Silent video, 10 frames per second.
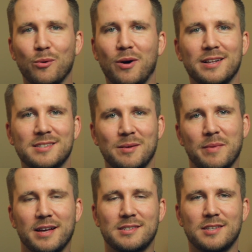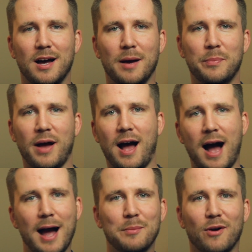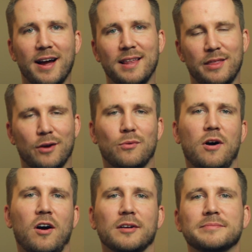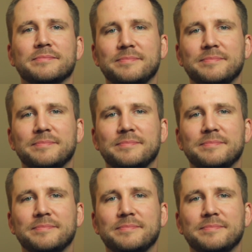ones that messed up, I'm right, they're wrong.